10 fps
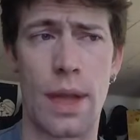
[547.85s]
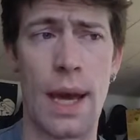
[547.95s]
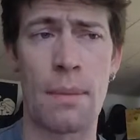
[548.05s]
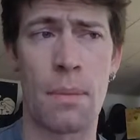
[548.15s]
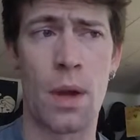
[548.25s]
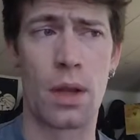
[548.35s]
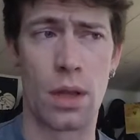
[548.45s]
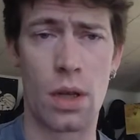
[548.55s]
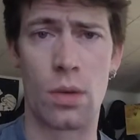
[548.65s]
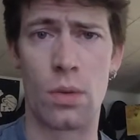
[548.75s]
That
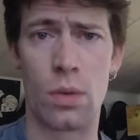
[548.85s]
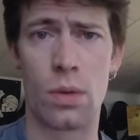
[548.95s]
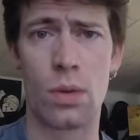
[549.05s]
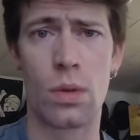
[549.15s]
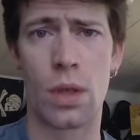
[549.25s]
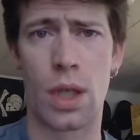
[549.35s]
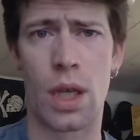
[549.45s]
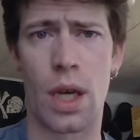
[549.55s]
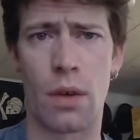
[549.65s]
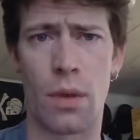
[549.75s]
alone
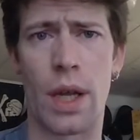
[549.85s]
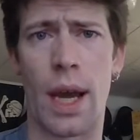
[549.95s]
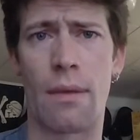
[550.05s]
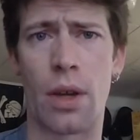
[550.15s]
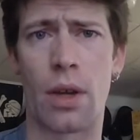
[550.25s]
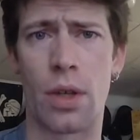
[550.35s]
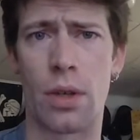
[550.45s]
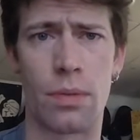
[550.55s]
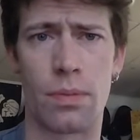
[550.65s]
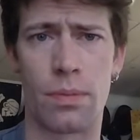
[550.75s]
can wreak havoc on
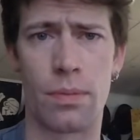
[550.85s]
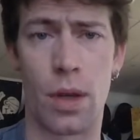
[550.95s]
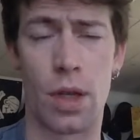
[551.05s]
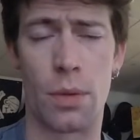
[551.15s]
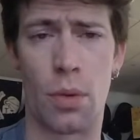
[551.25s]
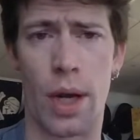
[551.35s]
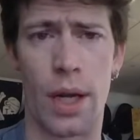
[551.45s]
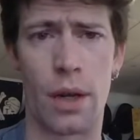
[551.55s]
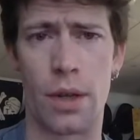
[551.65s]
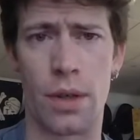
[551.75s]
your on your
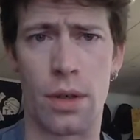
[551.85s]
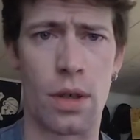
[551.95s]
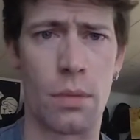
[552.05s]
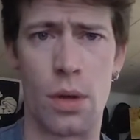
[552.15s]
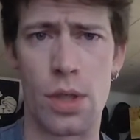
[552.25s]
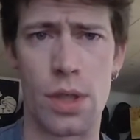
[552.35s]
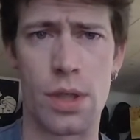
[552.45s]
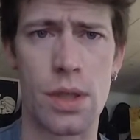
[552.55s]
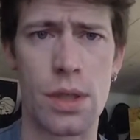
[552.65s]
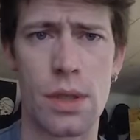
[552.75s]
brain, on your emotions.